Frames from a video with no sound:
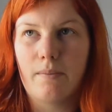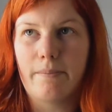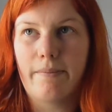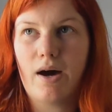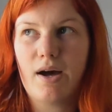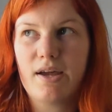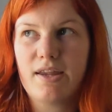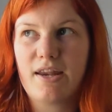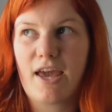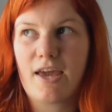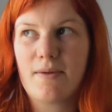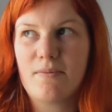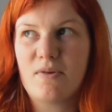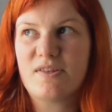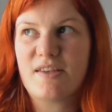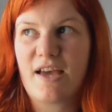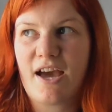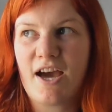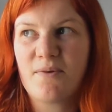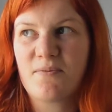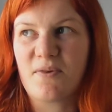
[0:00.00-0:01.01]
my name
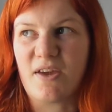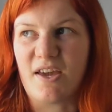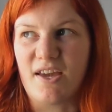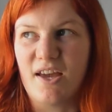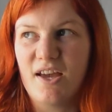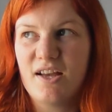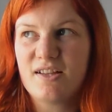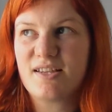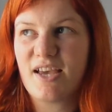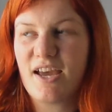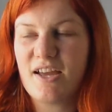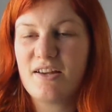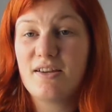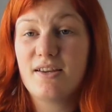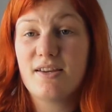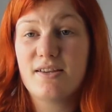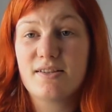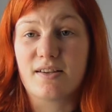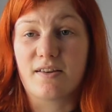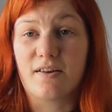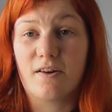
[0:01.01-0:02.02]
is Abby, 10
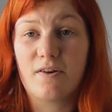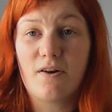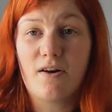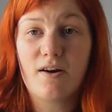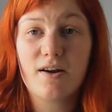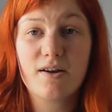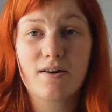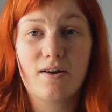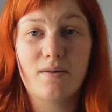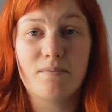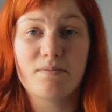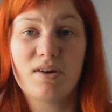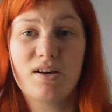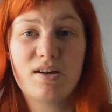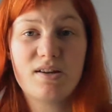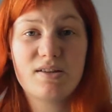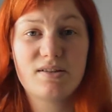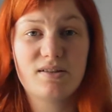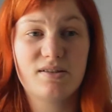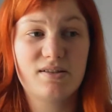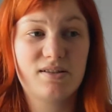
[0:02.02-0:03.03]
years ago I got
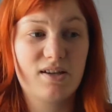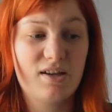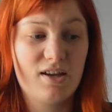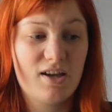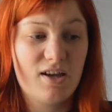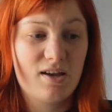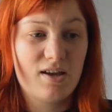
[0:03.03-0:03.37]
murdered